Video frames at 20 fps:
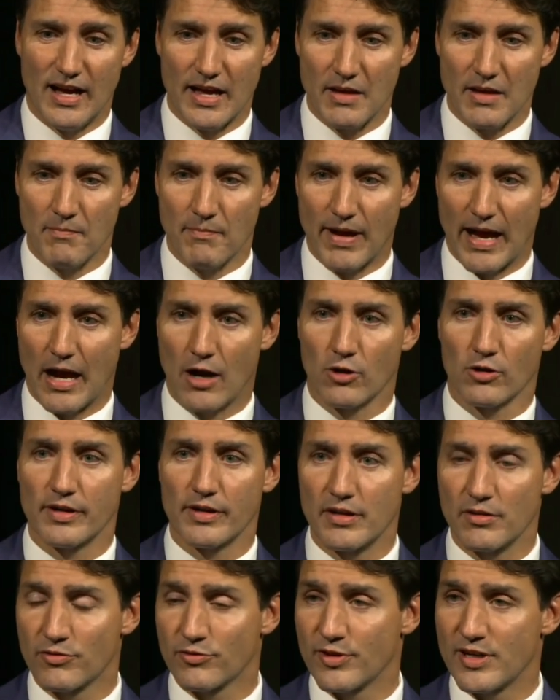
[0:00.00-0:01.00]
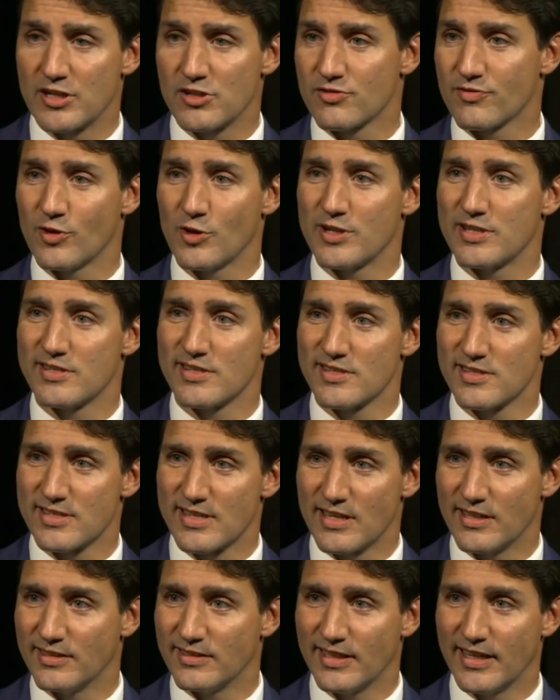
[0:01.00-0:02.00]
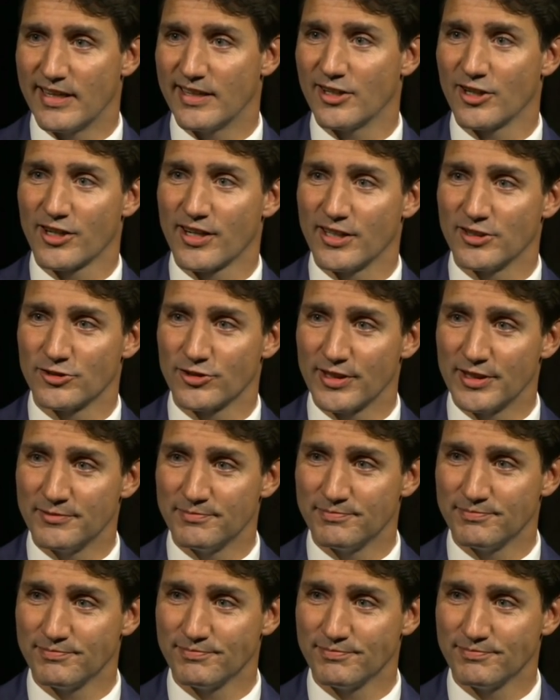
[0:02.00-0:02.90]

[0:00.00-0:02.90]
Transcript: empowering fringe voices in our country.